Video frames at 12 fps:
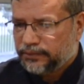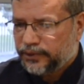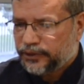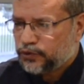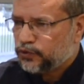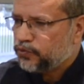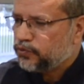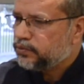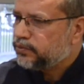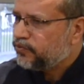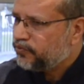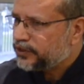issue
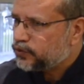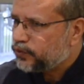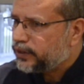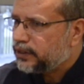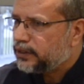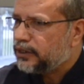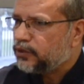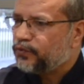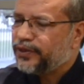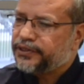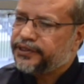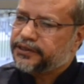fatwa or
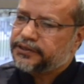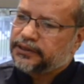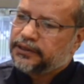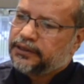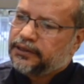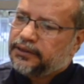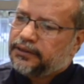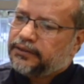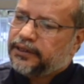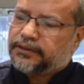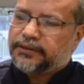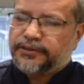verdict
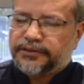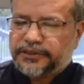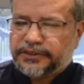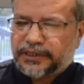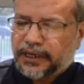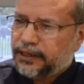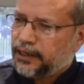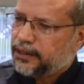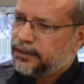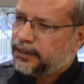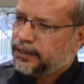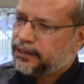that this is
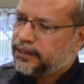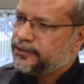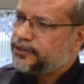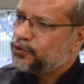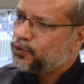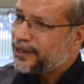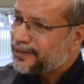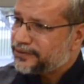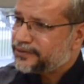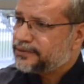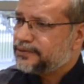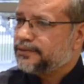halal according to
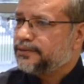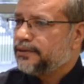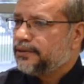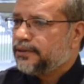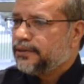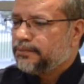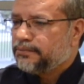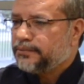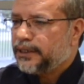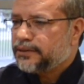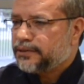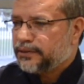us,
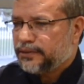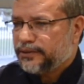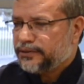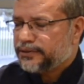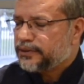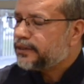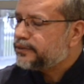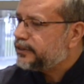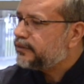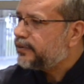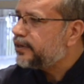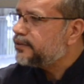but it is not
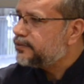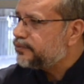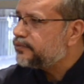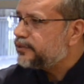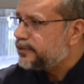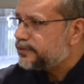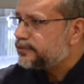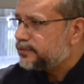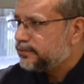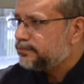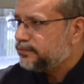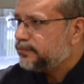their right to do this.